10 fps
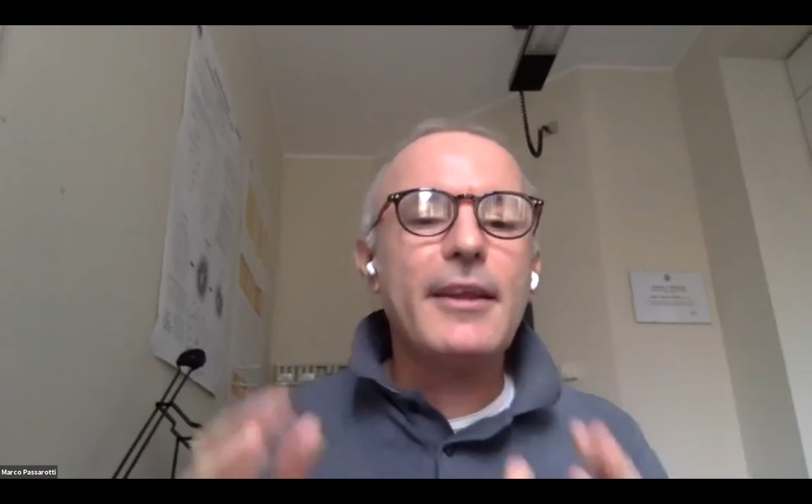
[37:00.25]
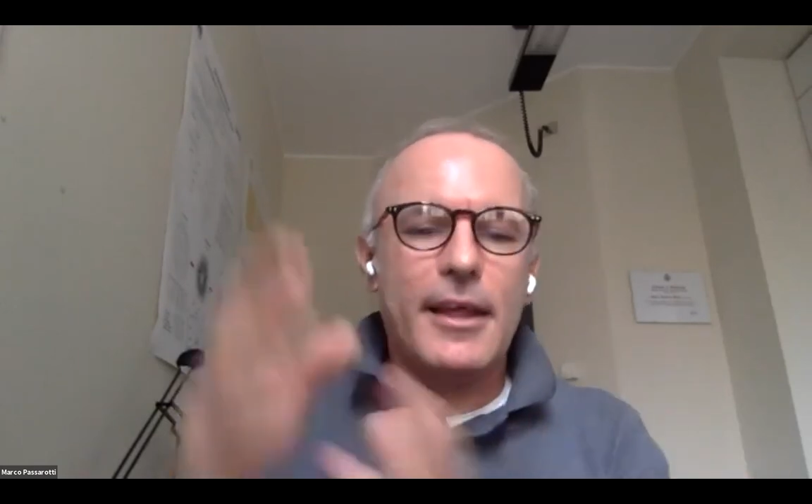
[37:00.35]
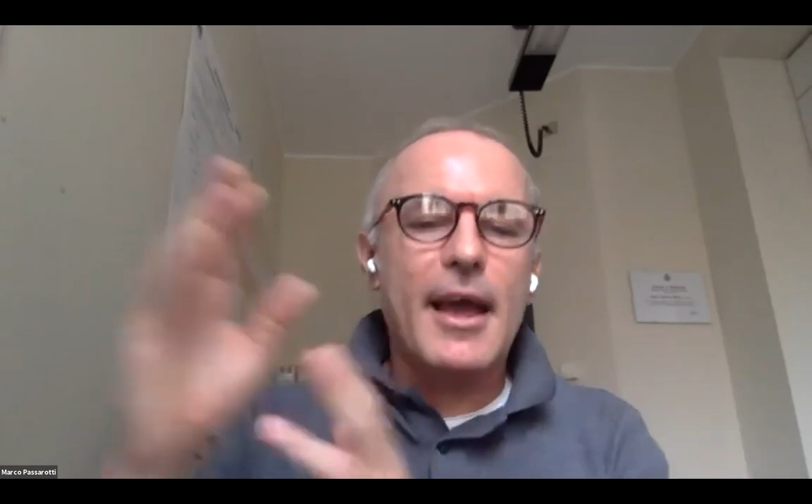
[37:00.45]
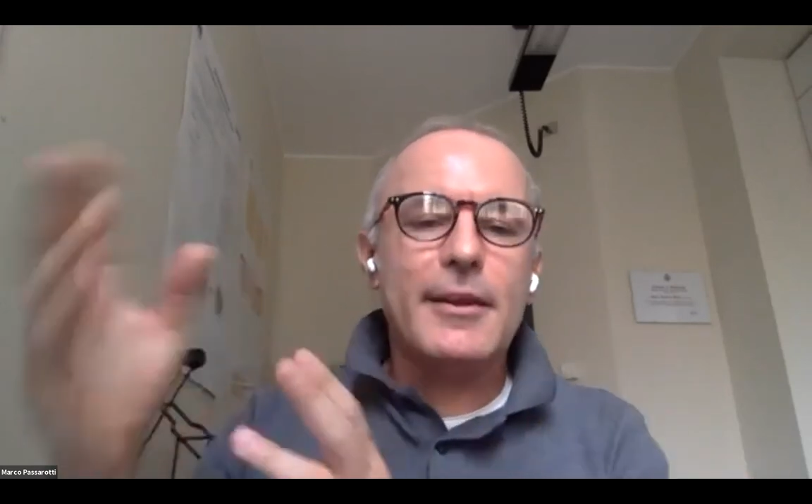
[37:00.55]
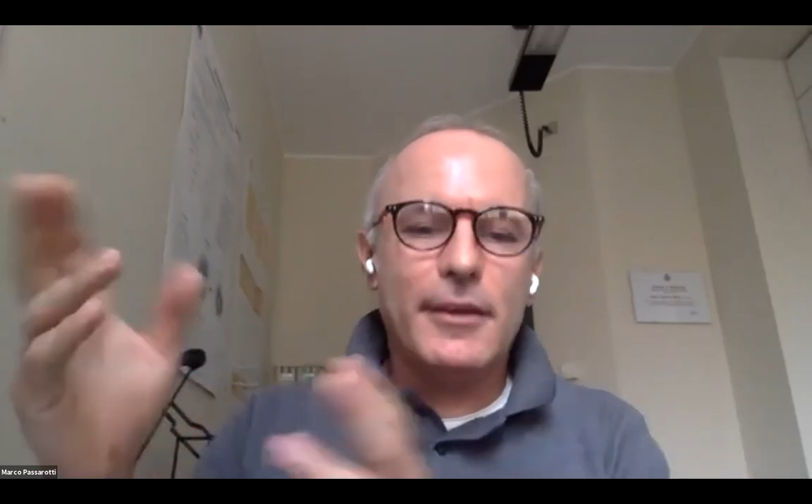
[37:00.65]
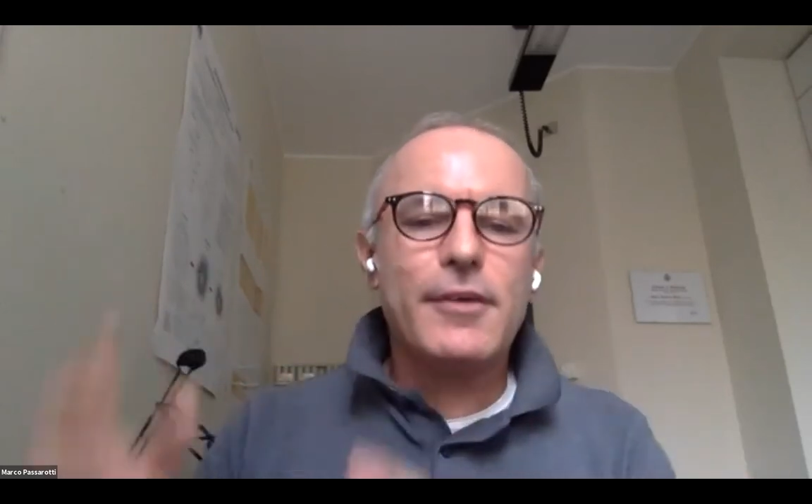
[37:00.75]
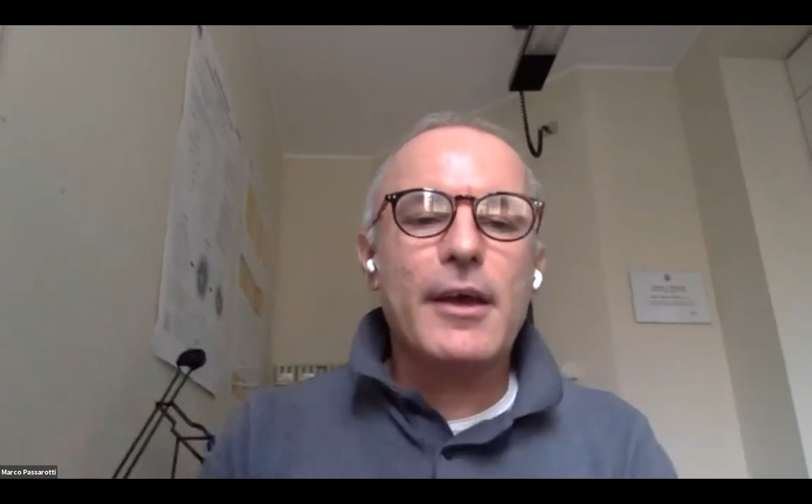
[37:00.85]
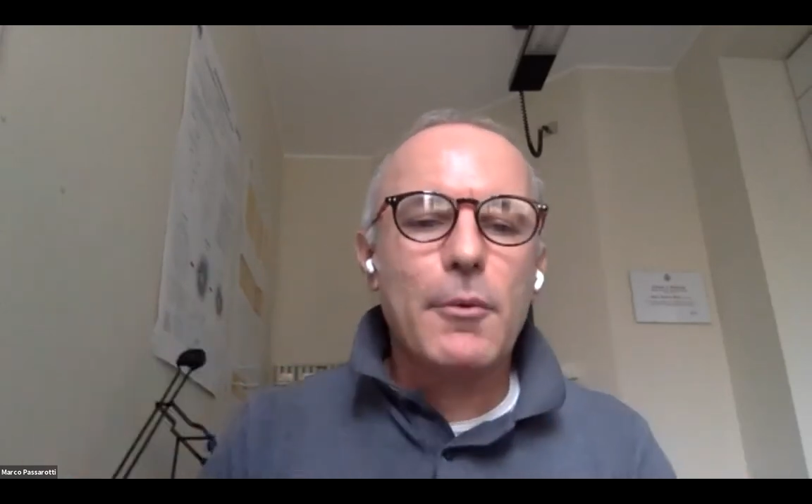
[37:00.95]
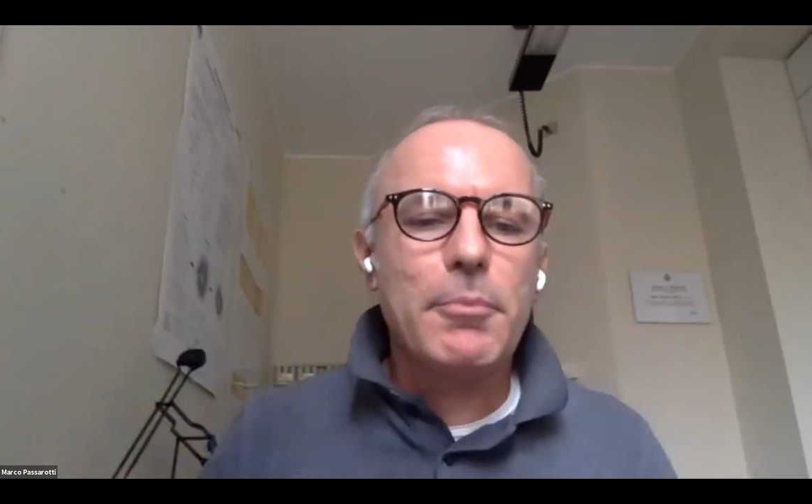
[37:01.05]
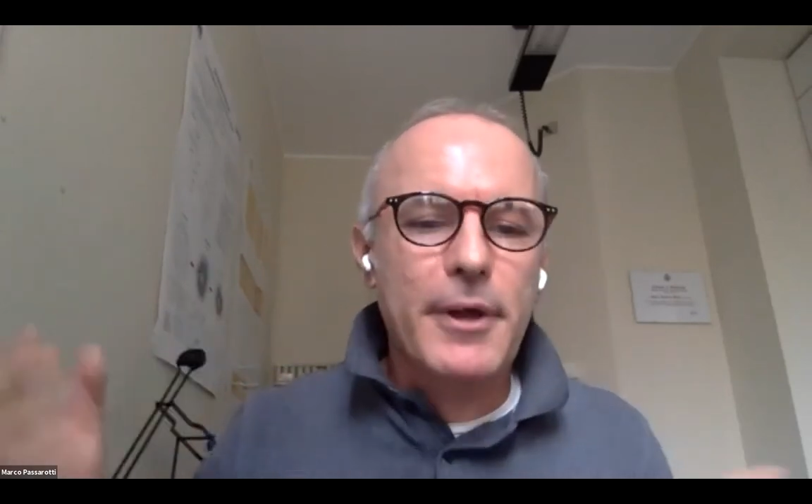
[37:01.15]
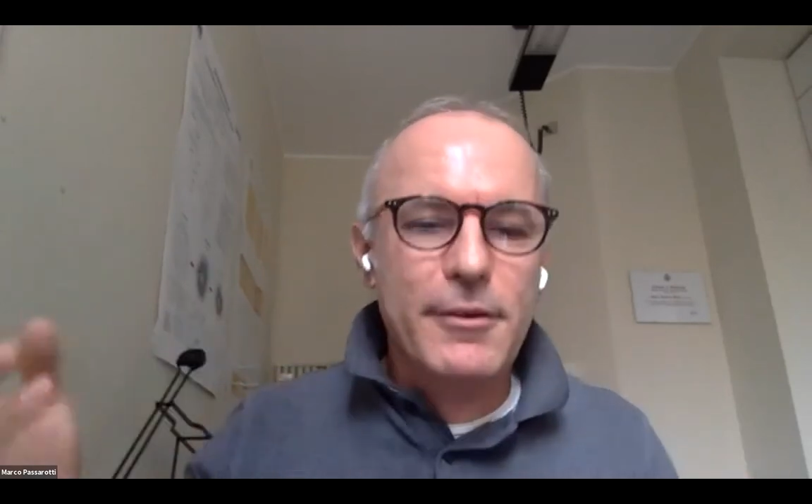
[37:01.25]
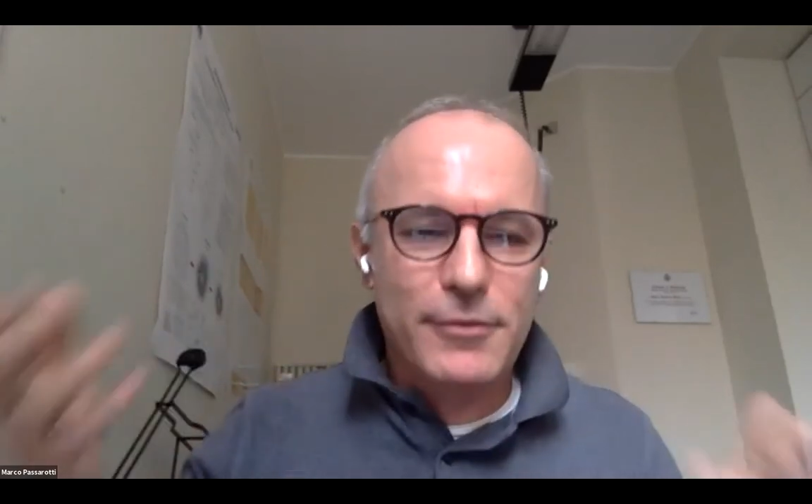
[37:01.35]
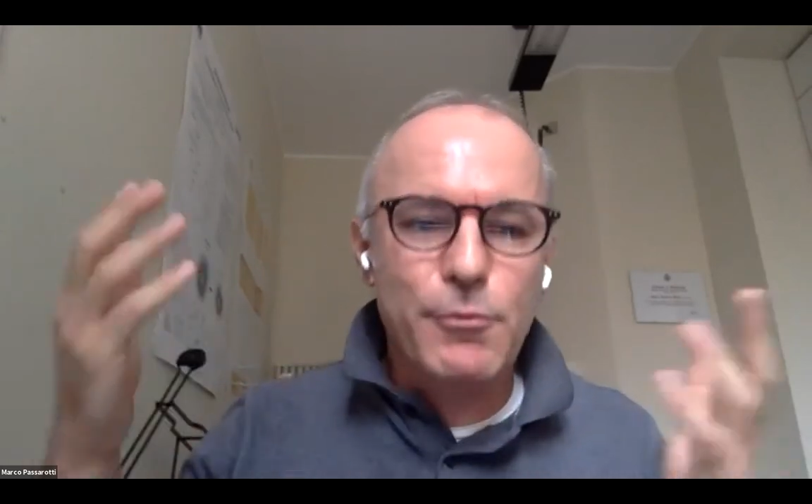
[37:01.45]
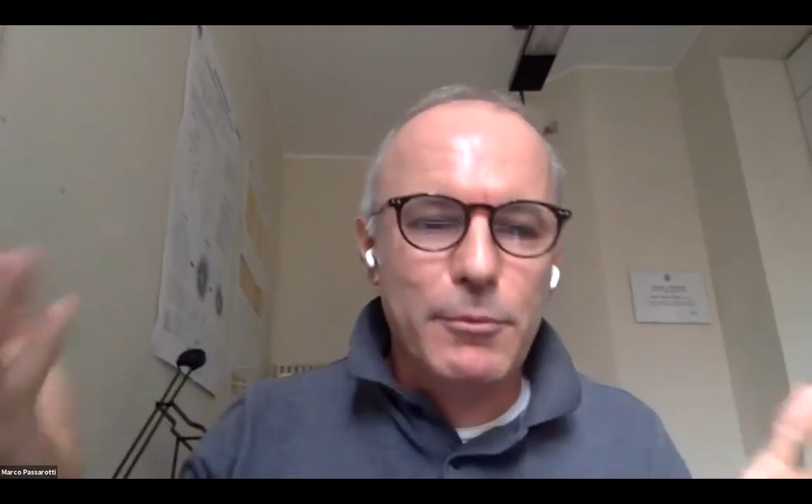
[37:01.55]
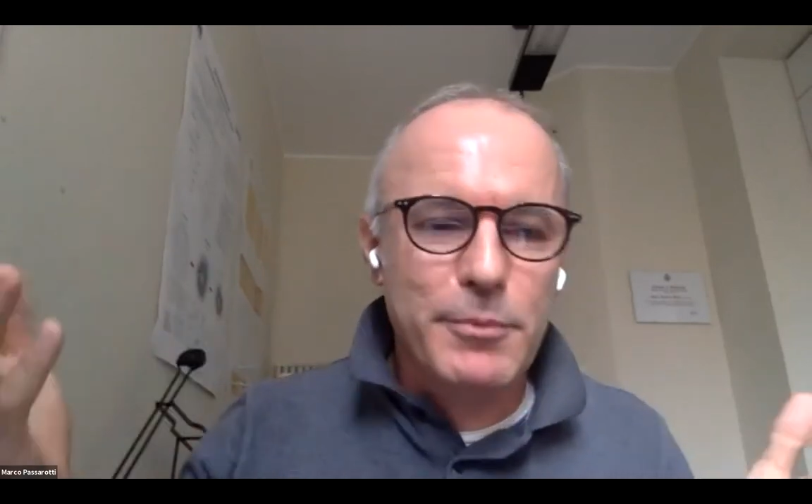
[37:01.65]
And then in second
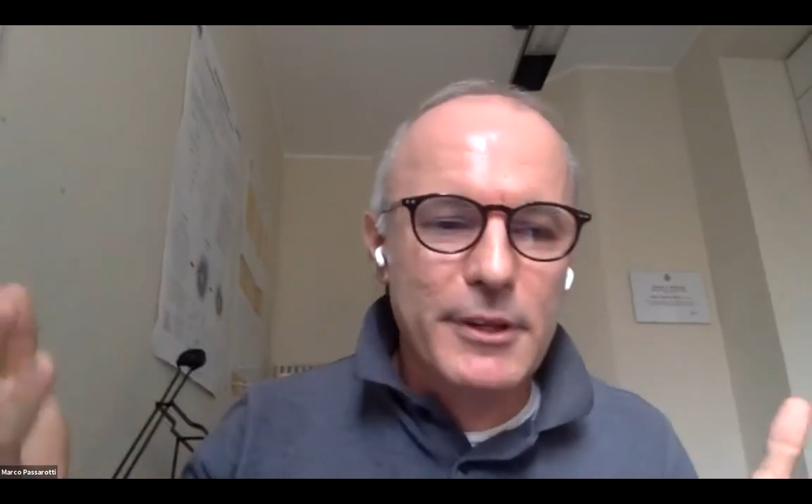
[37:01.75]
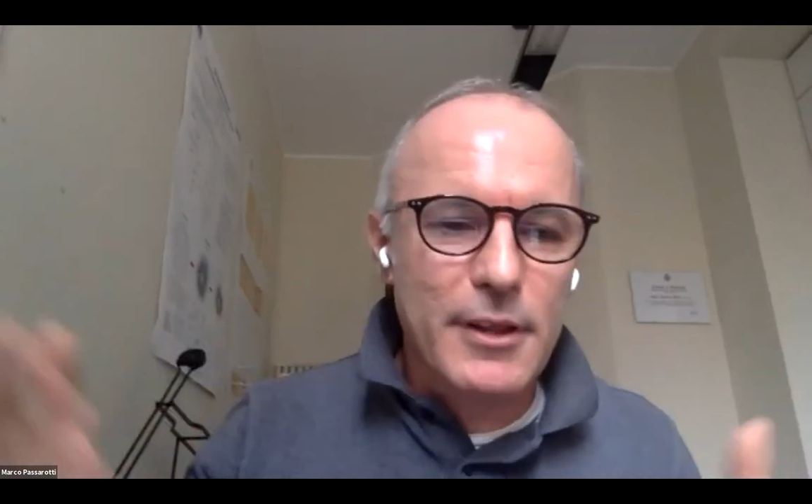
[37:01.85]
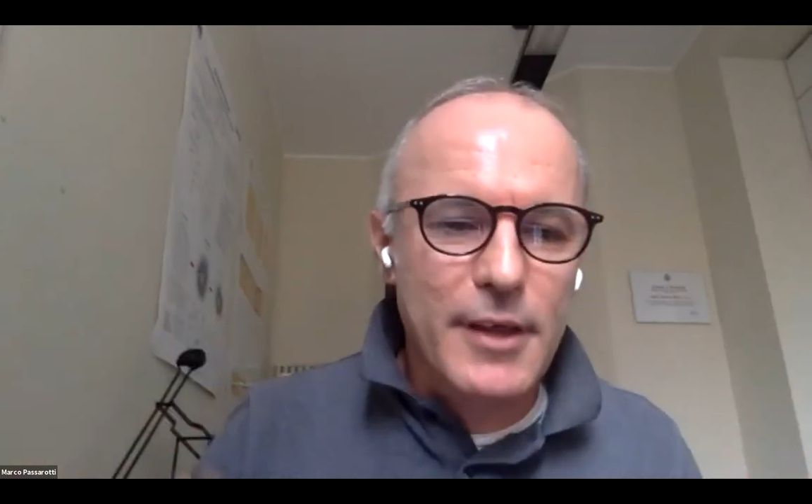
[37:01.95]
place, there will be